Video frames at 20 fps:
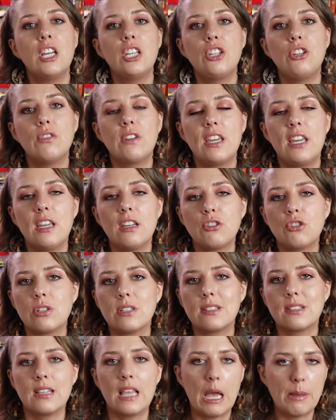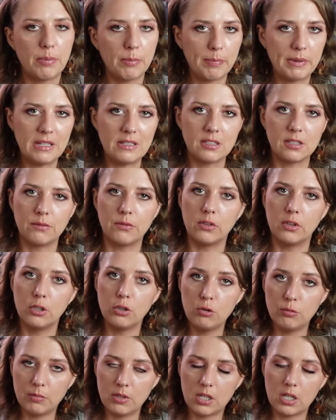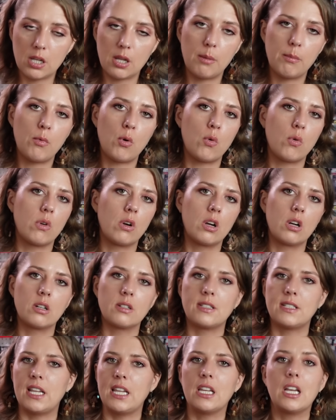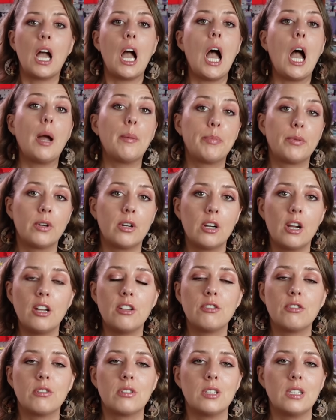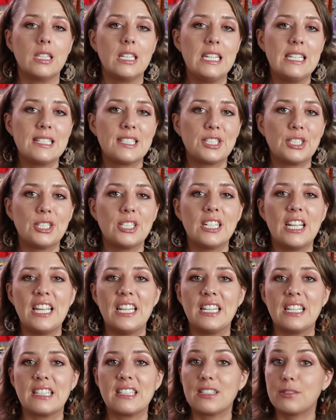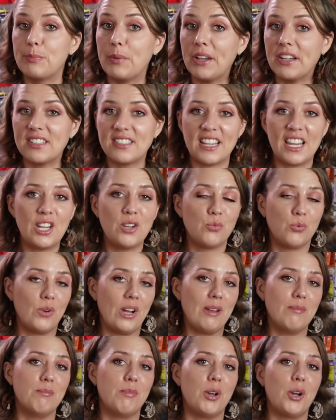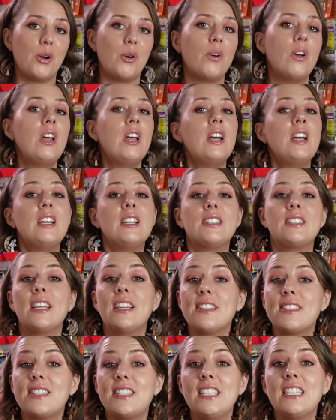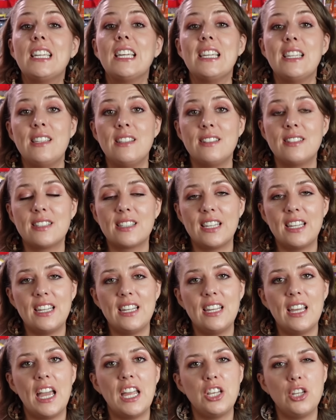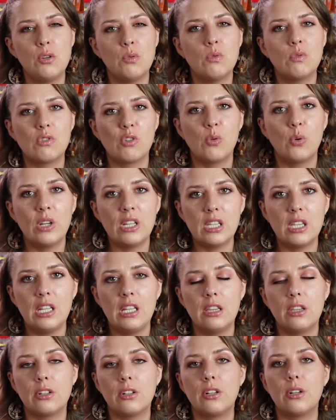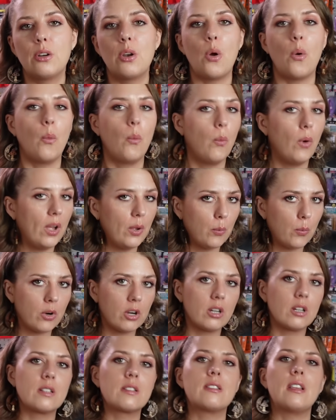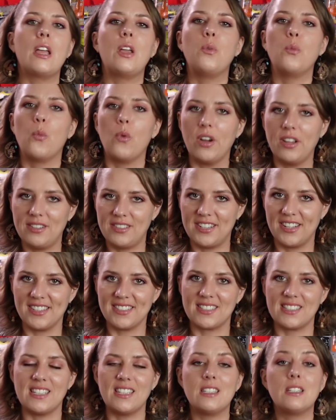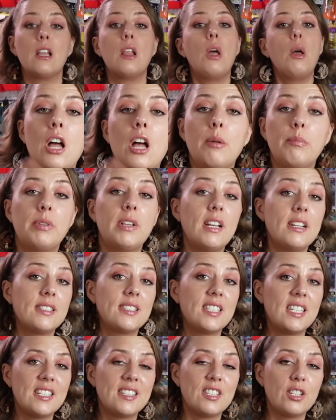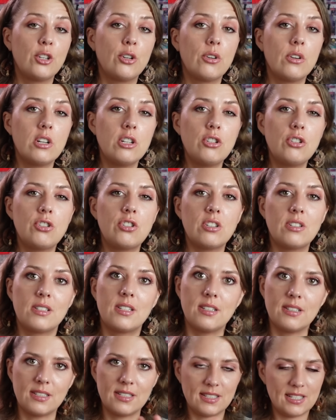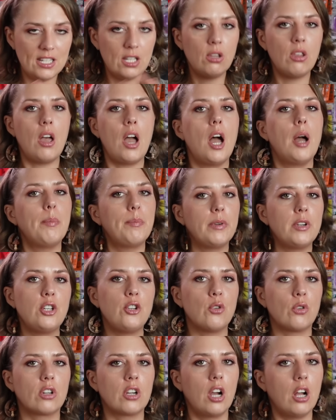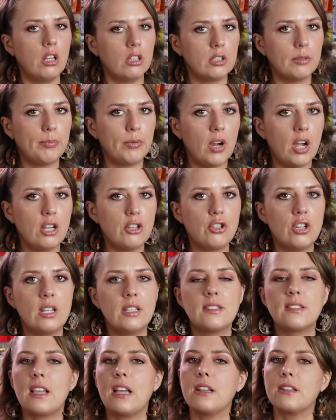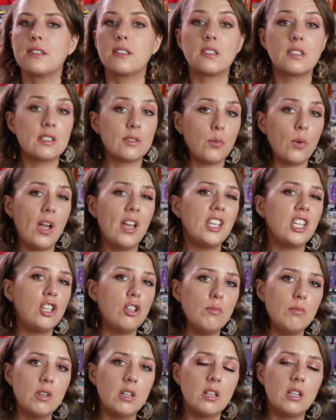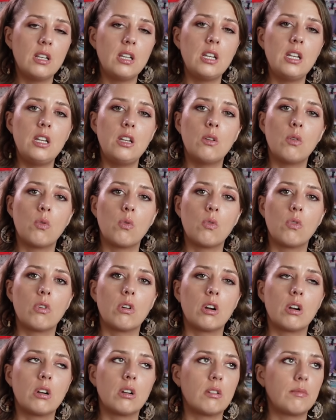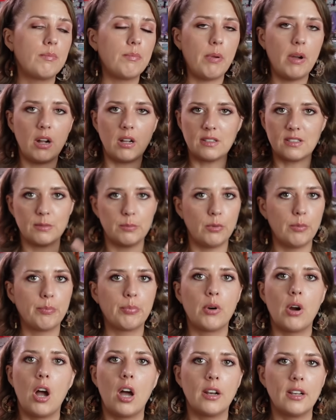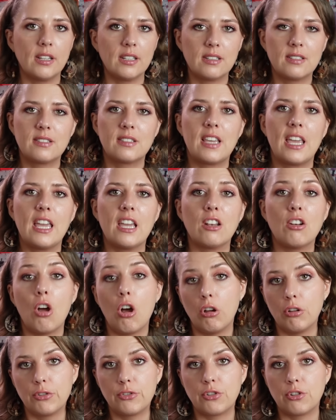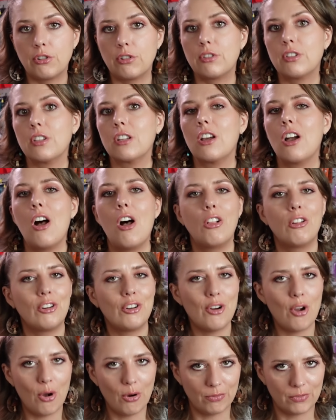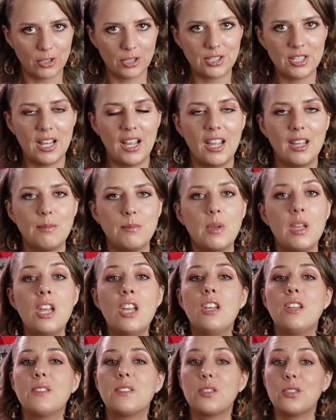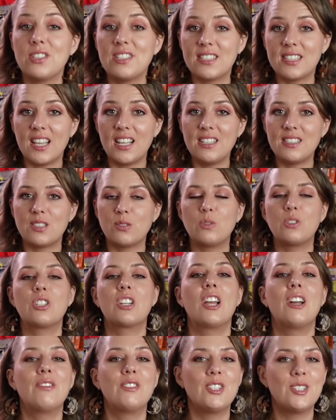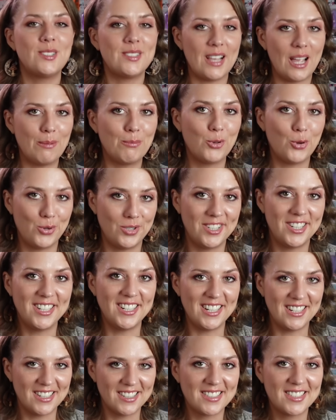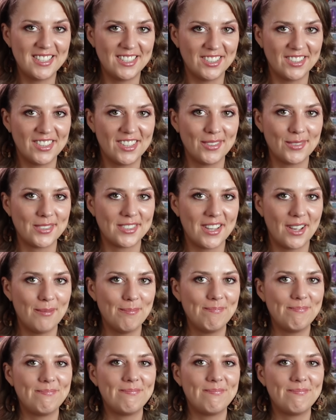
You can't just slap a piece of aluminum or, say, copper under the laser and expect a rainbow. Testing is key, and you'll quickly learn what works and what doesn't. Plus, it's encouraged to seal up your color projects as sweat, humidity, or possible products can alter the color over time. So these light switch covers, I'm going to need to seal those up.